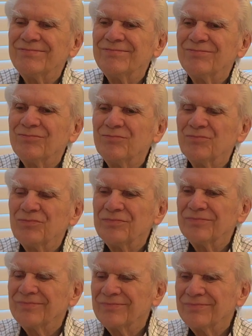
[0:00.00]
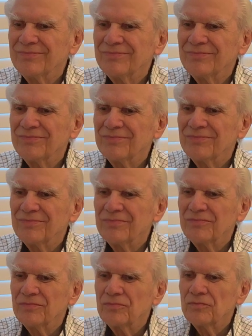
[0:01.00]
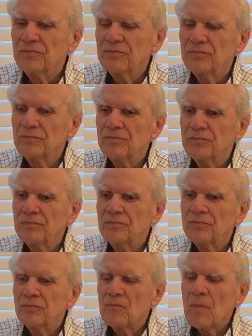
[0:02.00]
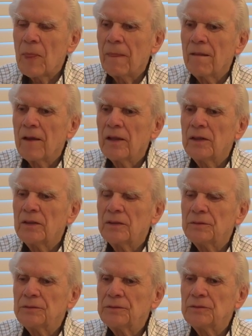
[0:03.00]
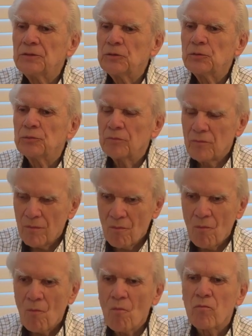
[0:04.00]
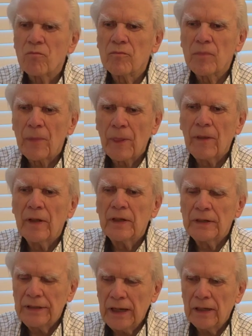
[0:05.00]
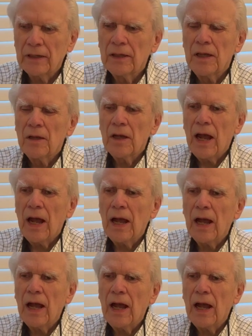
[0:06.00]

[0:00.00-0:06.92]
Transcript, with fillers: what were you like as a boy growing up? Uh, what were your interests? Who were your friends? Yeah, I